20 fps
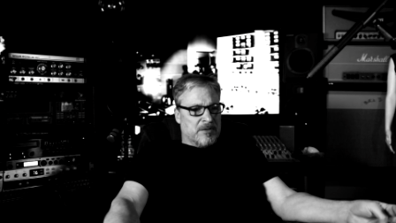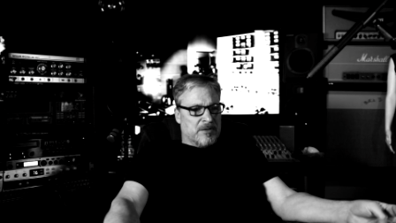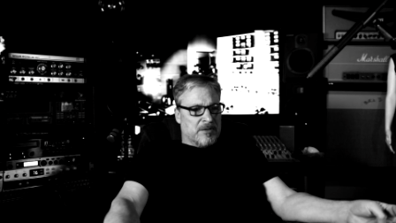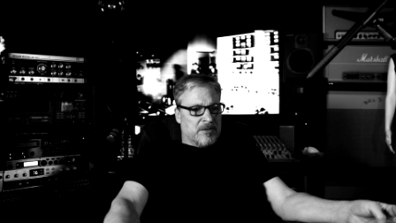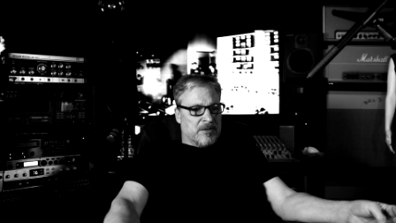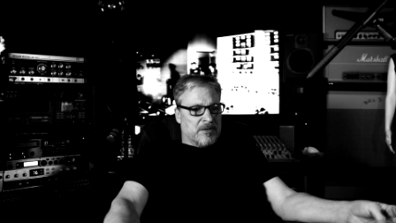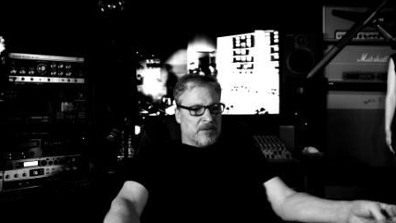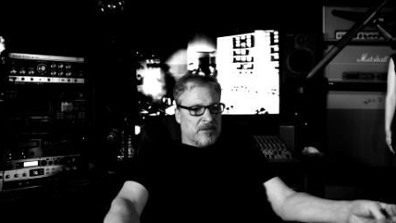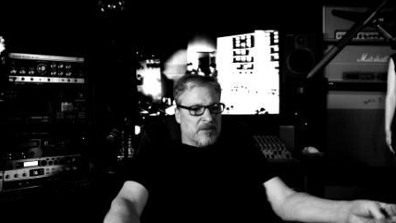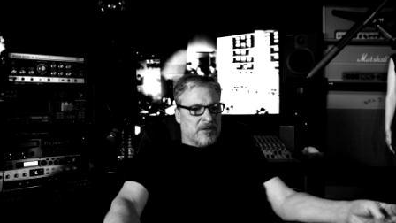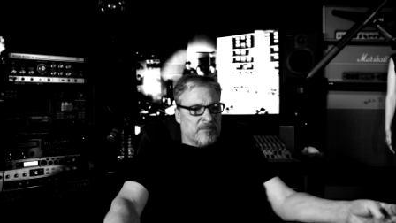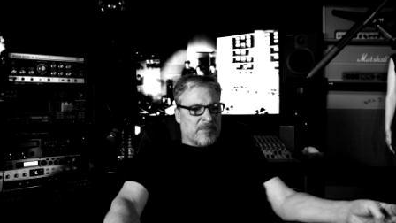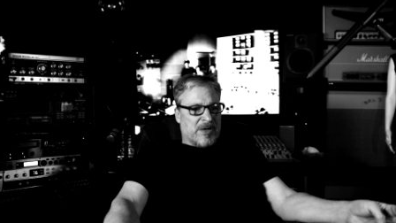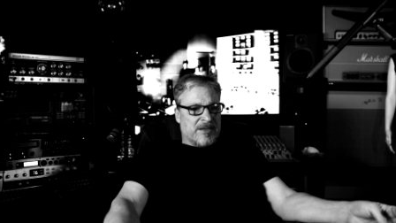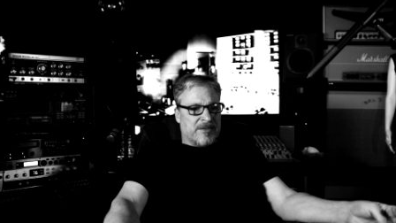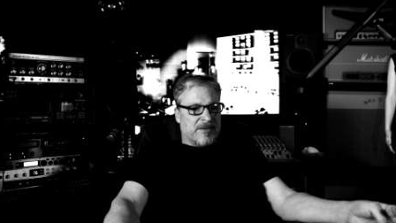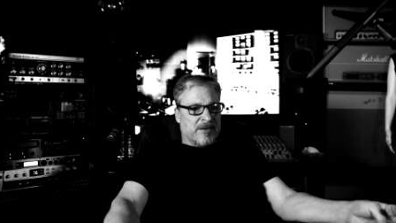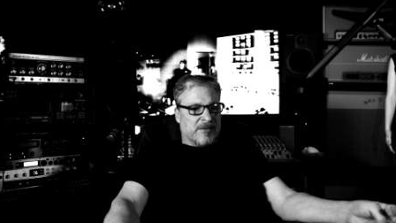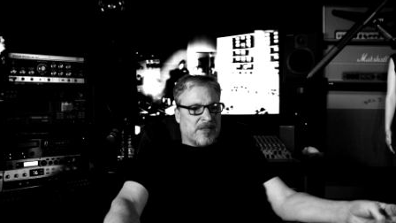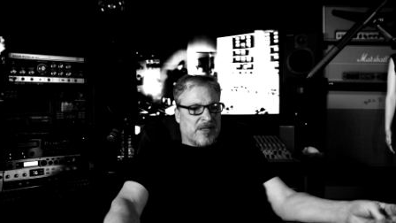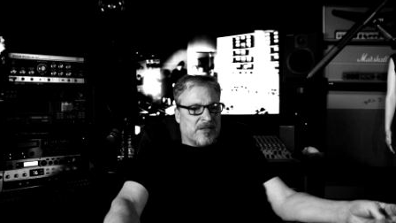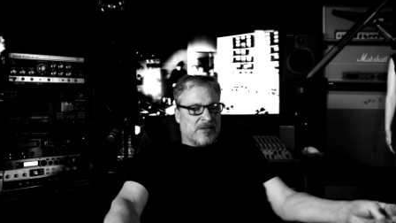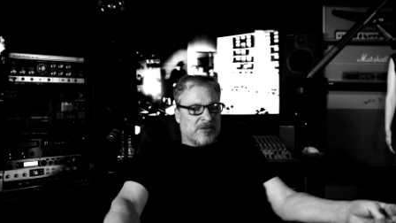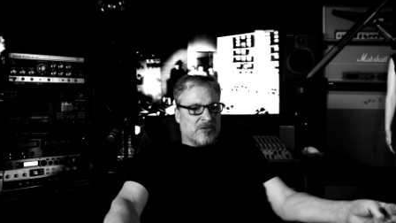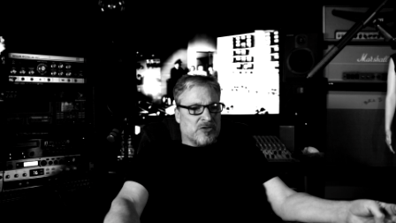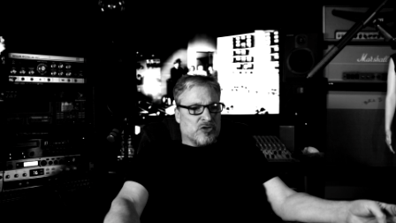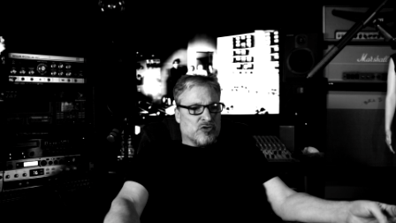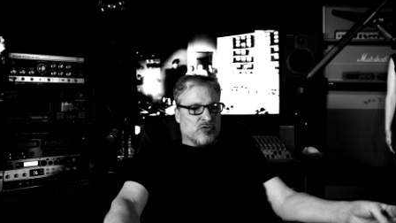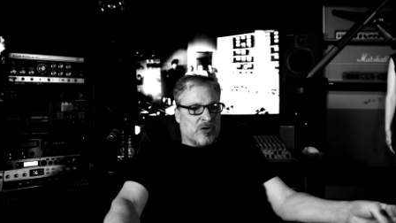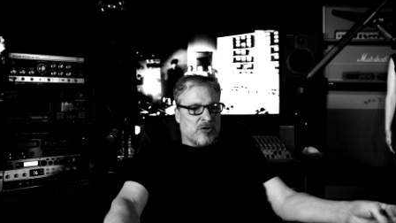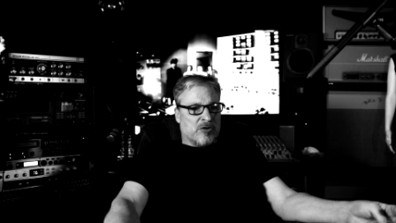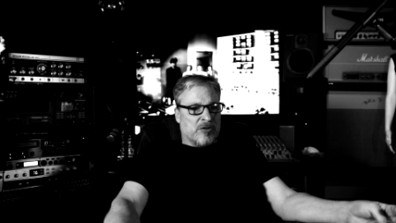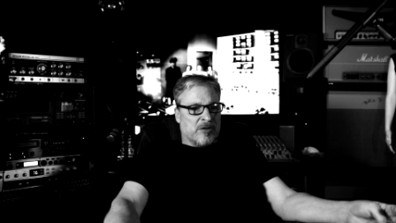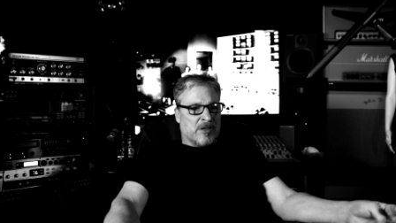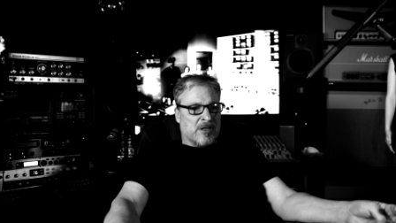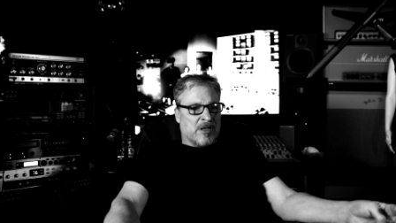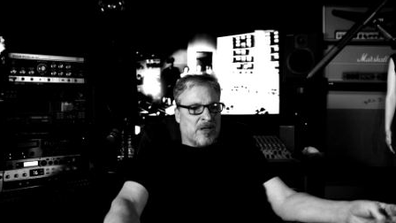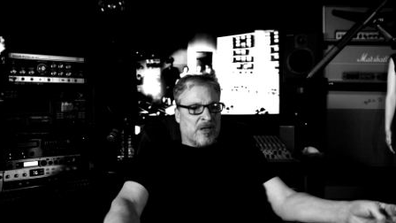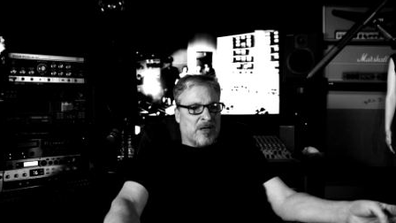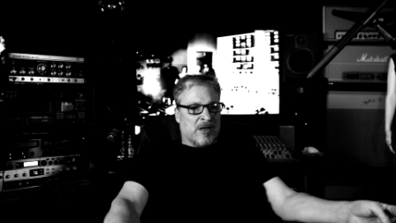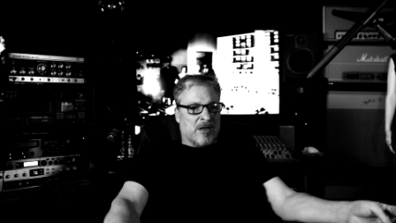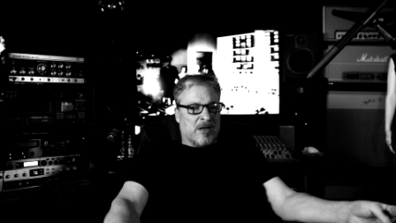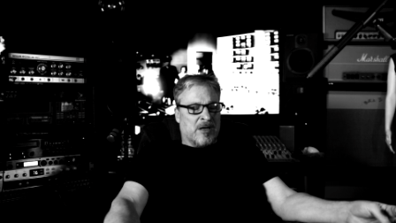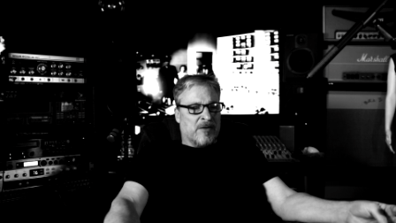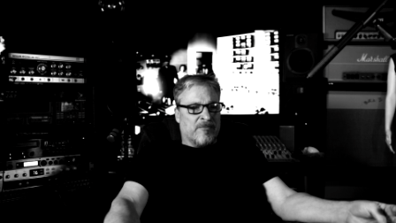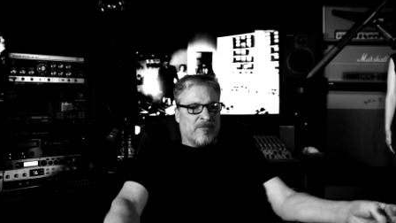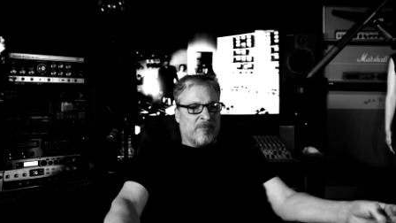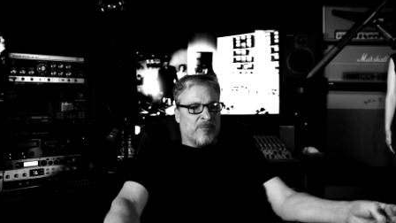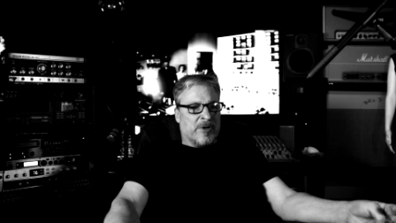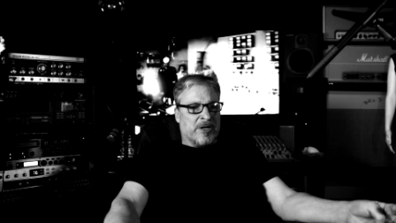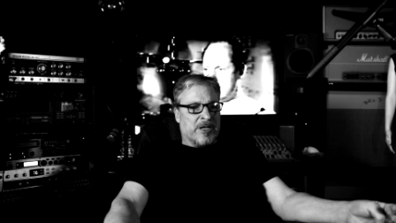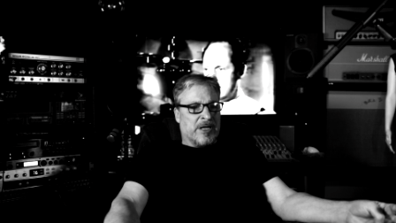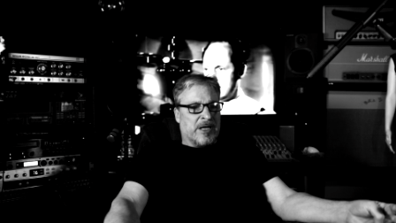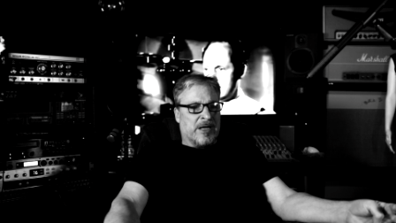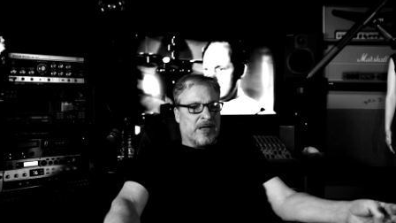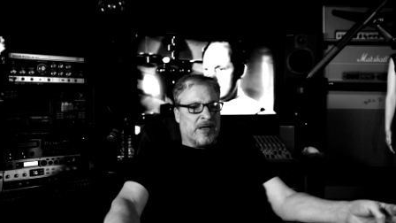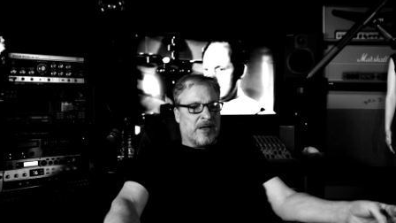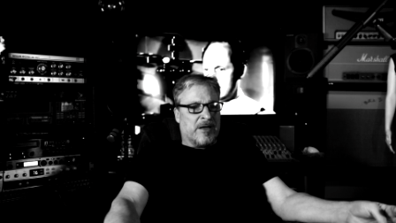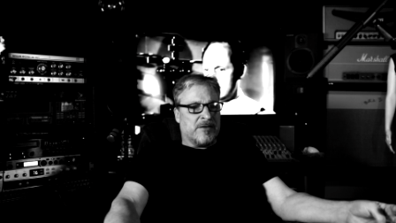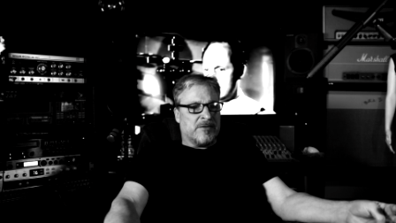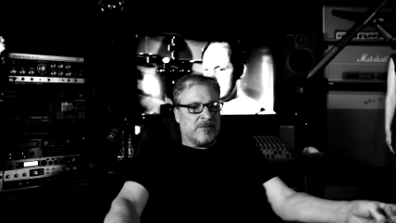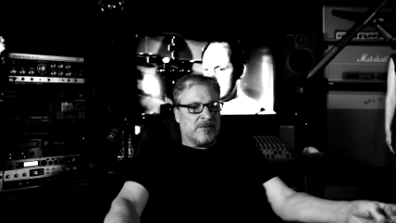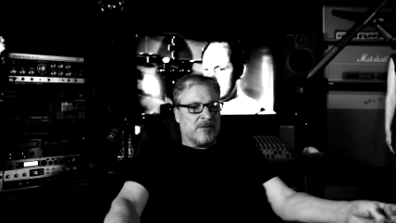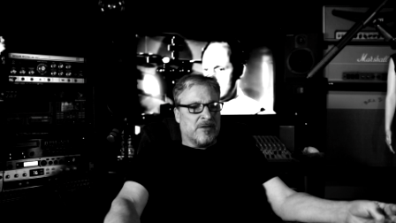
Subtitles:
I think that's the struggle everybody has.